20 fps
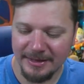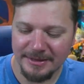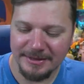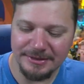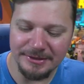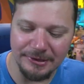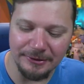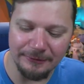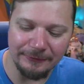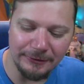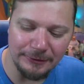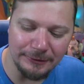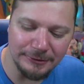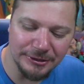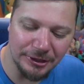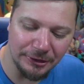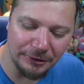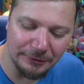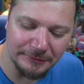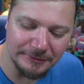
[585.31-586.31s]
So if you
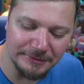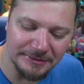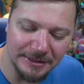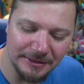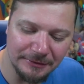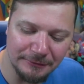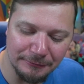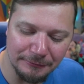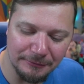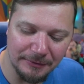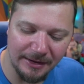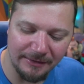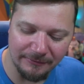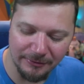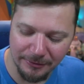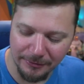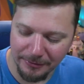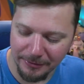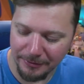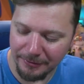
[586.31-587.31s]
chose
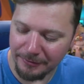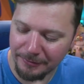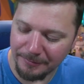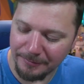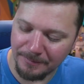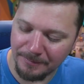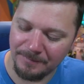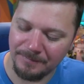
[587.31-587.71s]
Revaroom,